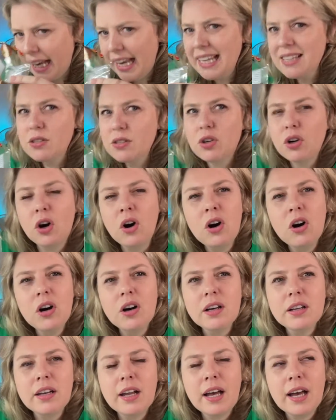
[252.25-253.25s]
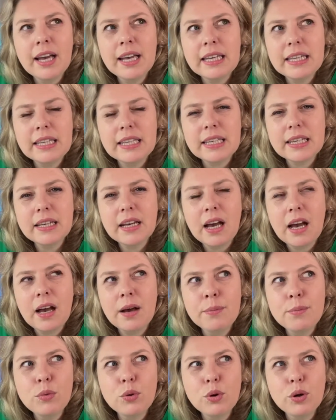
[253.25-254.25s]
It's got like
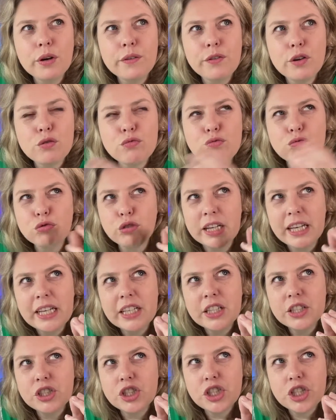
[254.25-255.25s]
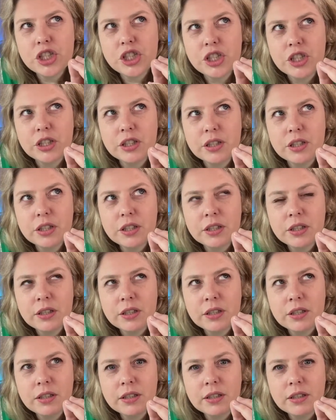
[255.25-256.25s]
a more of a rich,
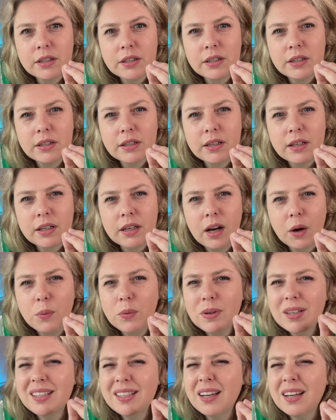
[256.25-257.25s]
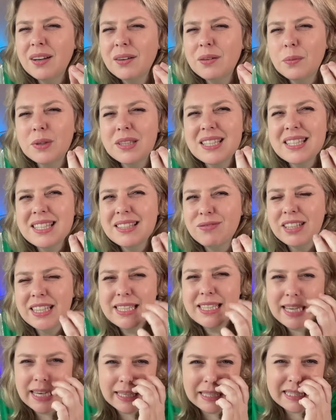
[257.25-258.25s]
I wouldn't
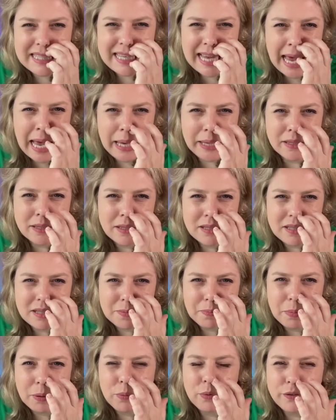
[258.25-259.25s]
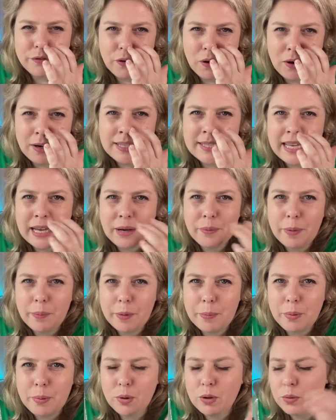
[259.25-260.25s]
really say intense, but we'll find out
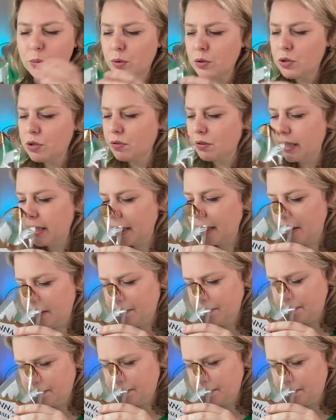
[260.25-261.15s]
when we pour the water on it.